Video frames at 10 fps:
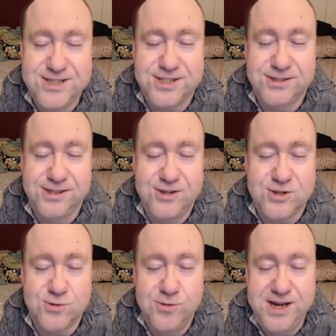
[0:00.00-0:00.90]

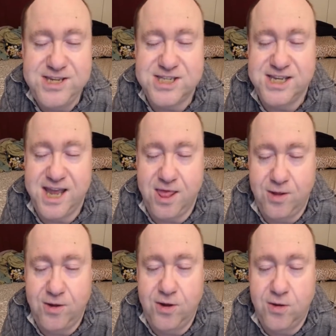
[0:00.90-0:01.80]
the
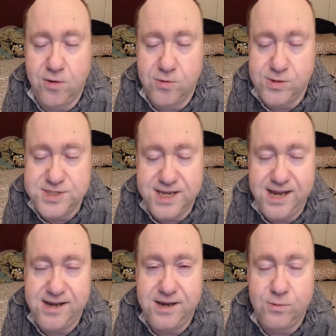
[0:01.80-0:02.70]
yellow hose
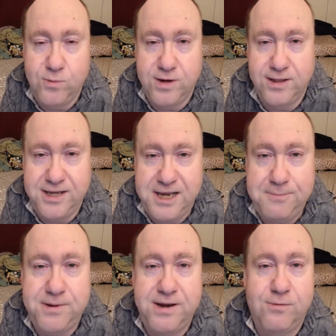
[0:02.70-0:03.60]
and it would leap
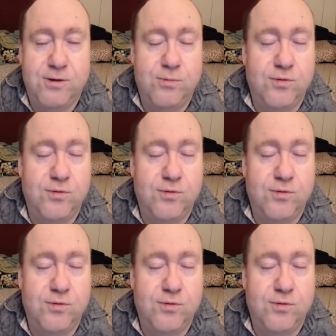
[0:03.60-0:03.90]
and it would move